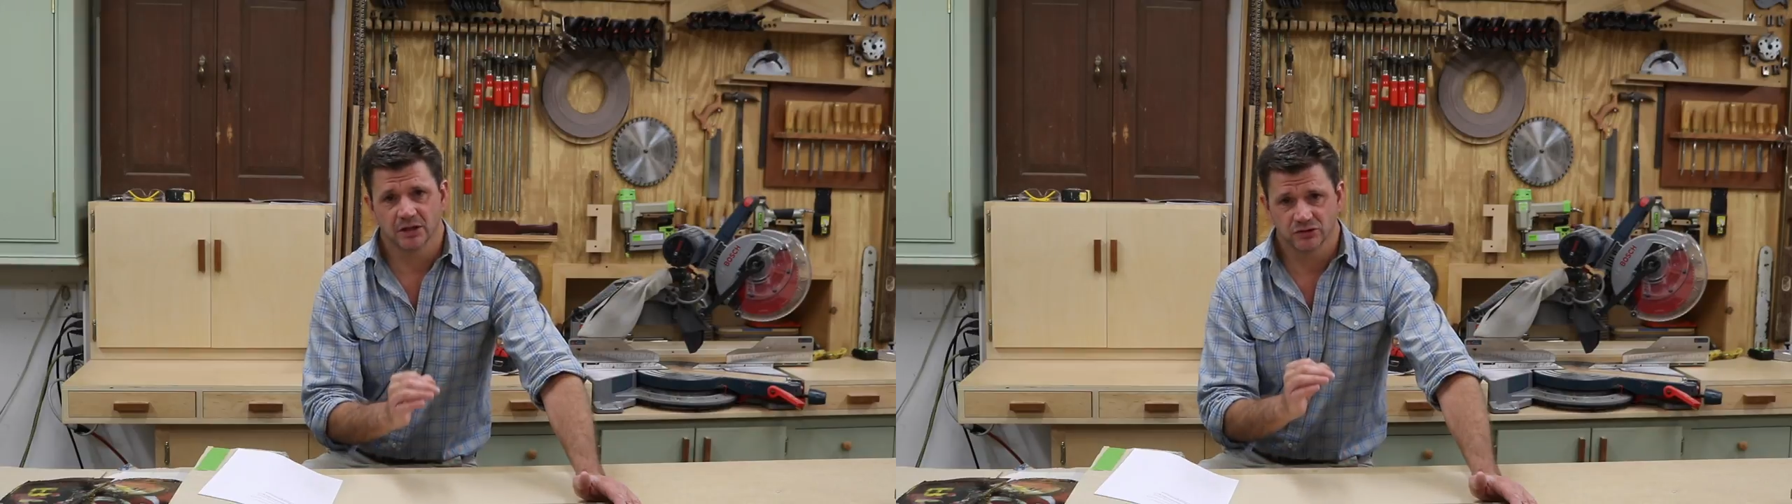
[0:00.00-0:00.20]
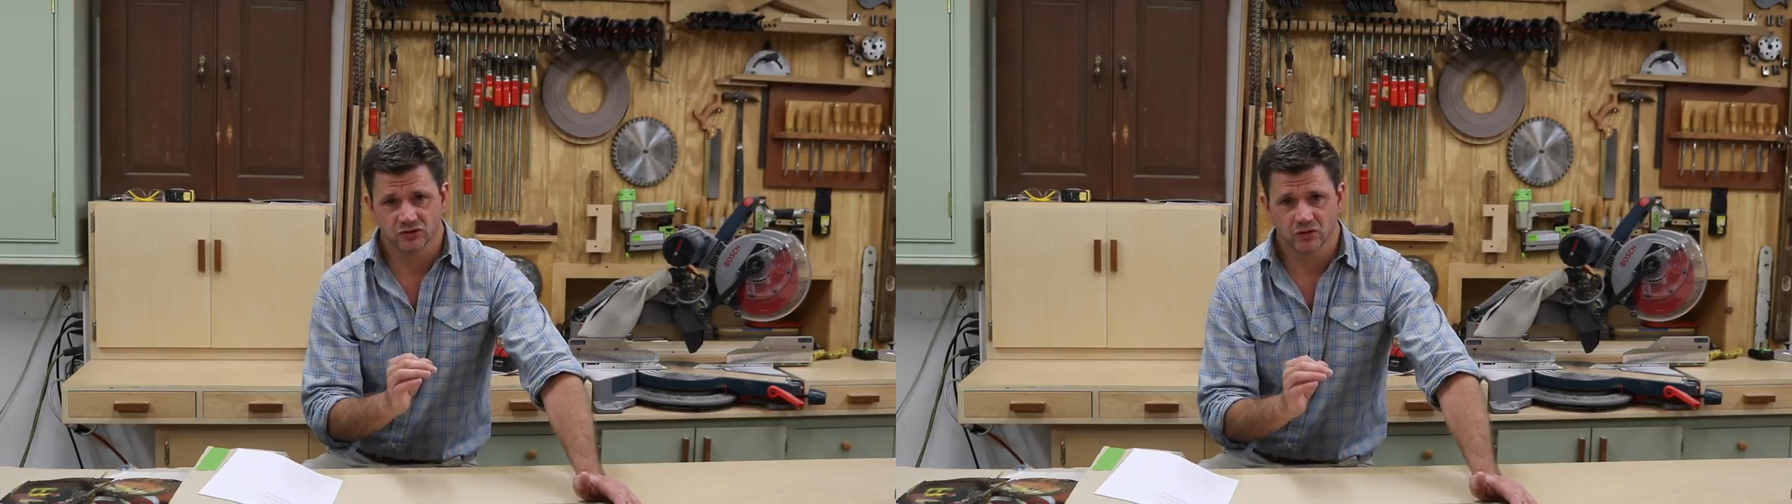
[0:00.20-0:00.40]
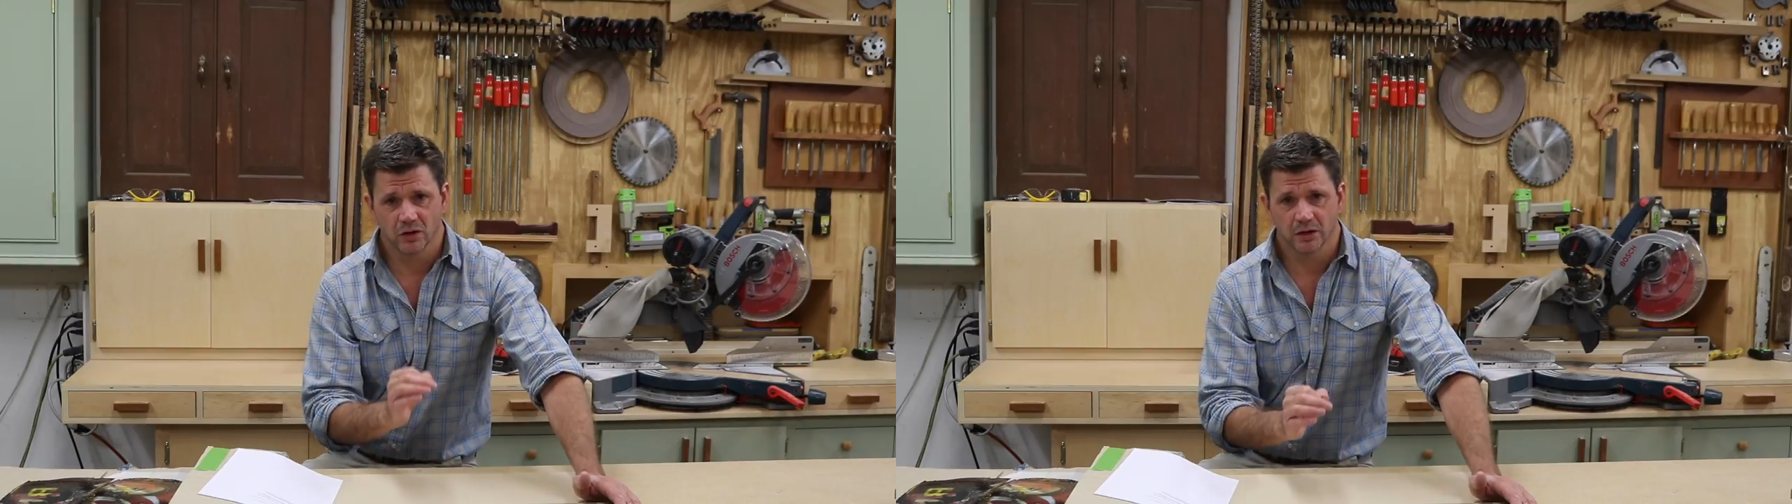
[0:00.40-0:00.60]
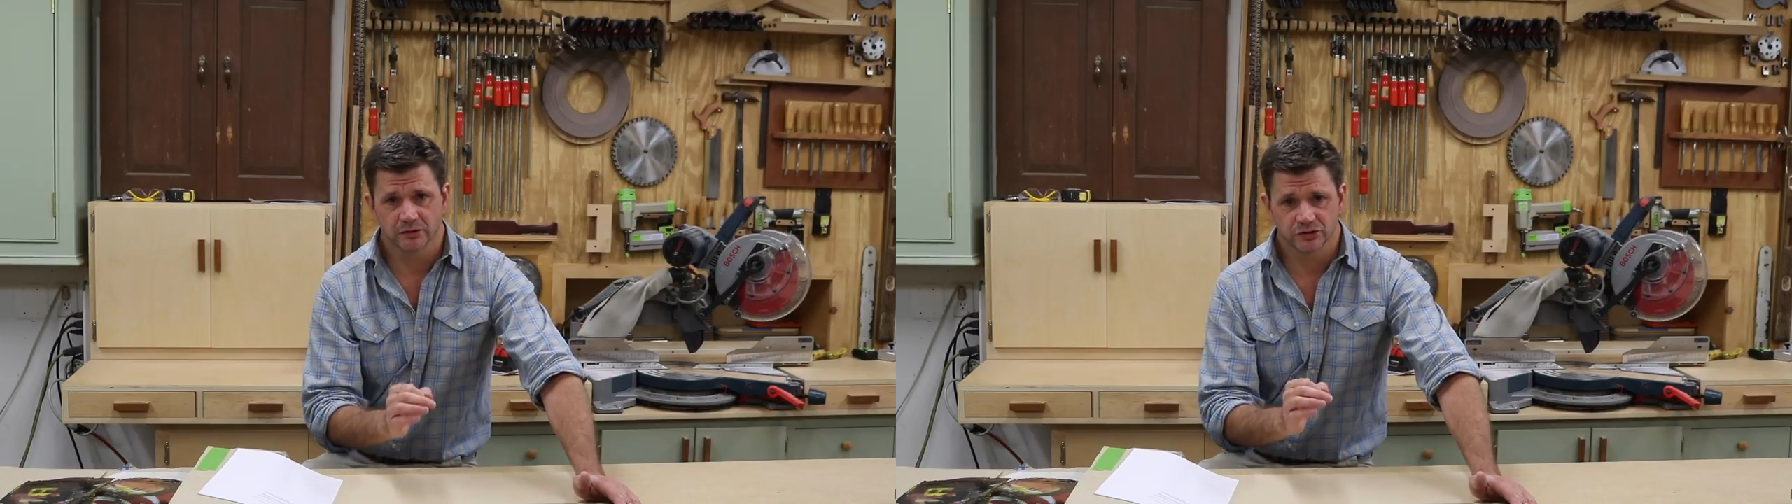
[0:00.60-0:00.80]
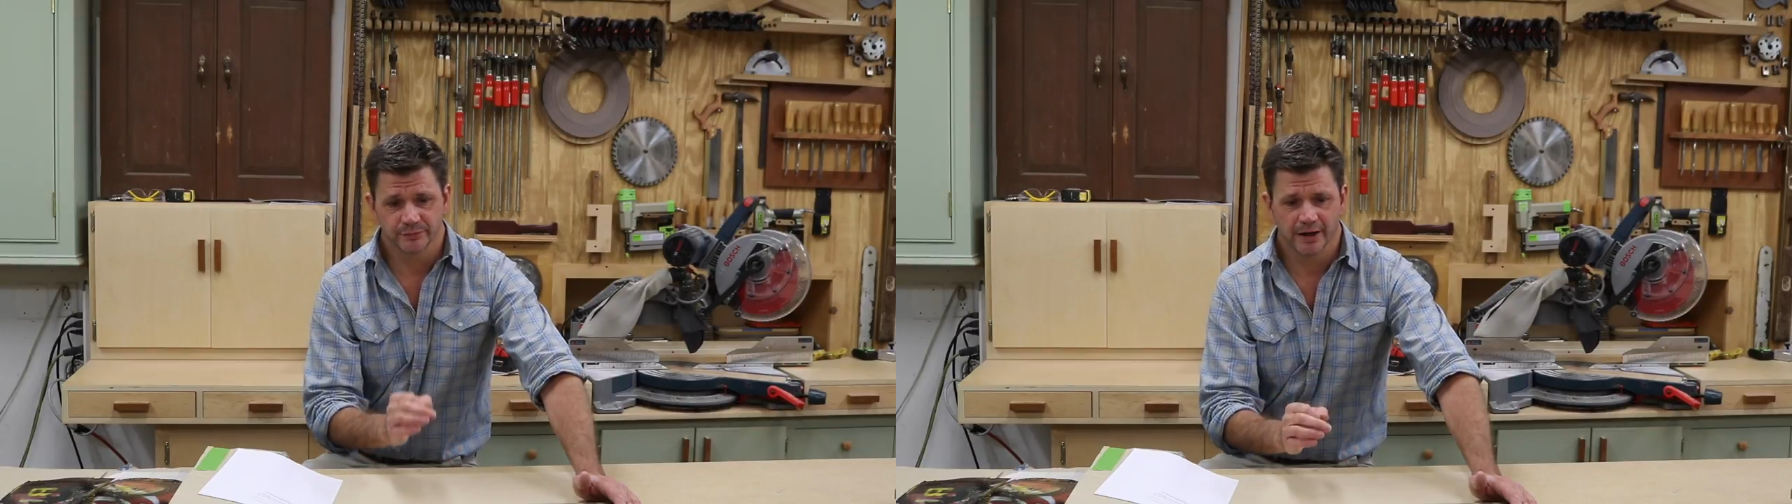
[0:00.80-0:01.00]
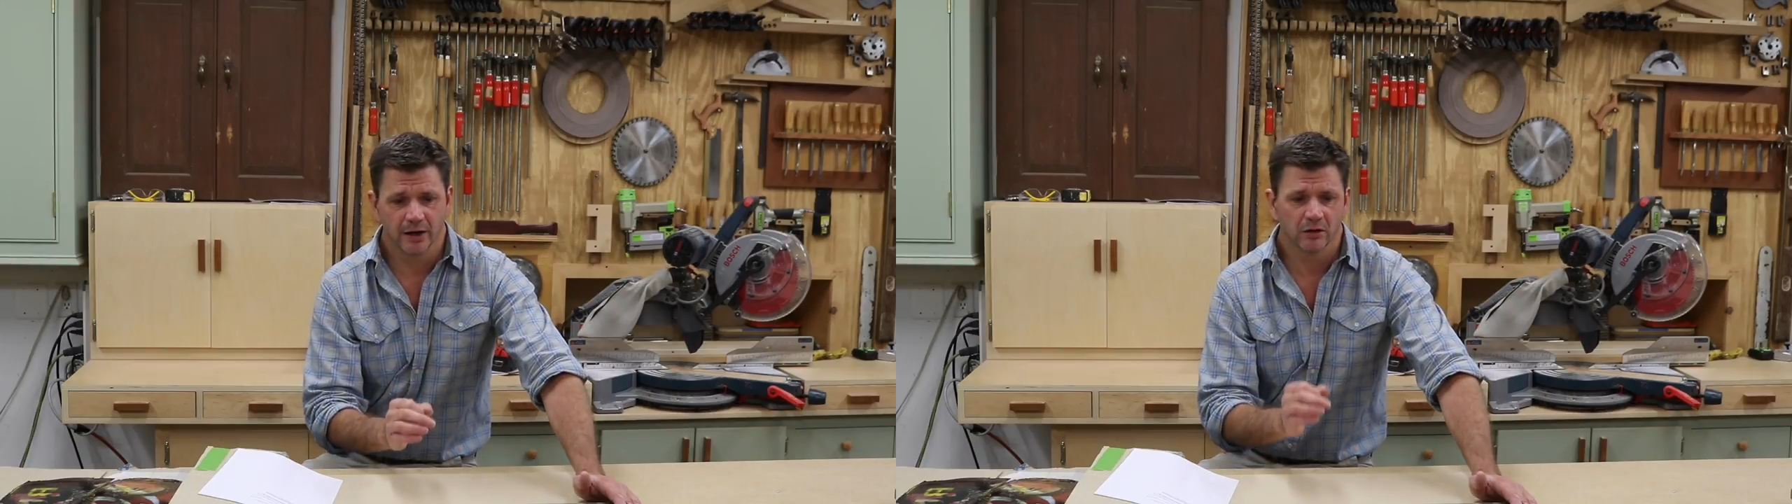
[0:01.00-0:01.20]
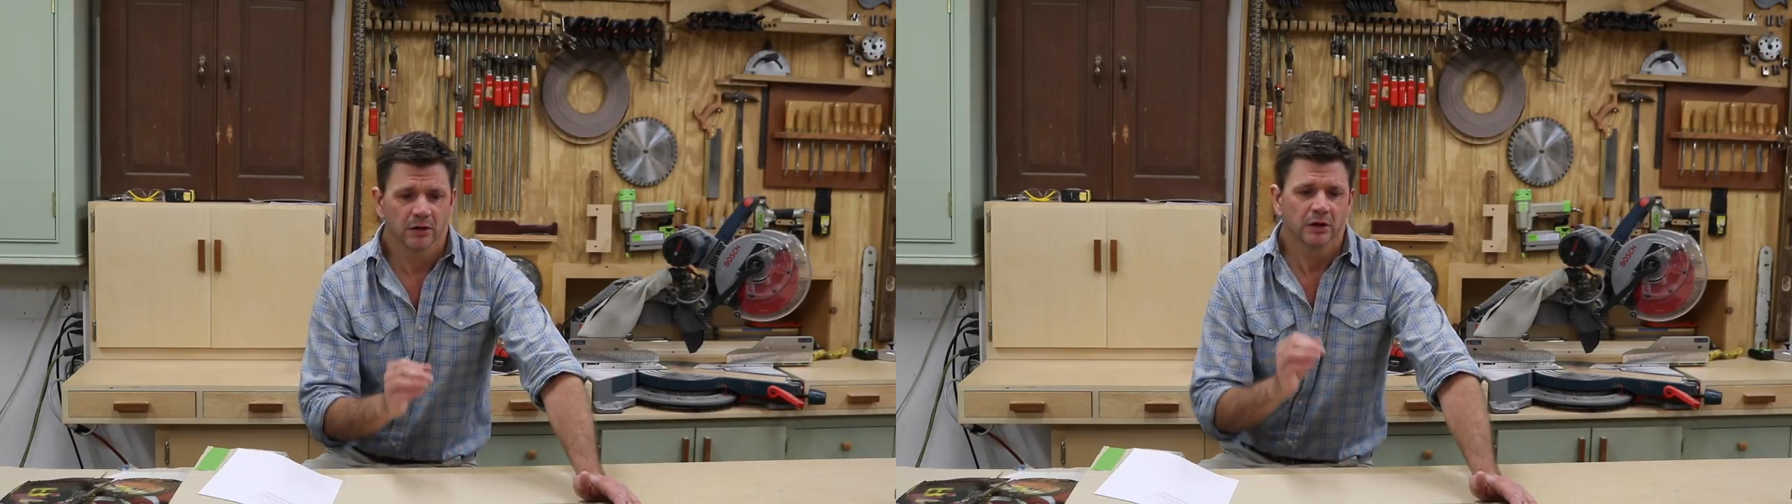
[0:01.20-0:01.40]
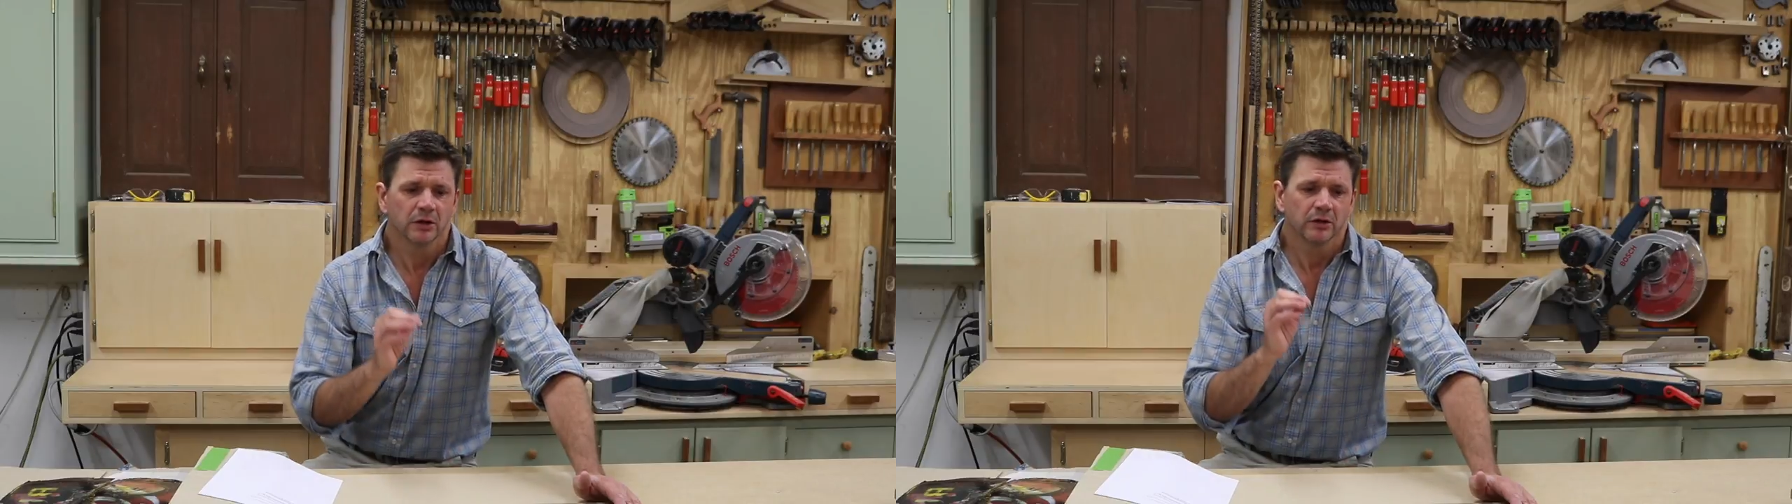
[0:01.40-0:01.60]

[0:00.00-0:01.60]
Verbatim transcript: a strong smell.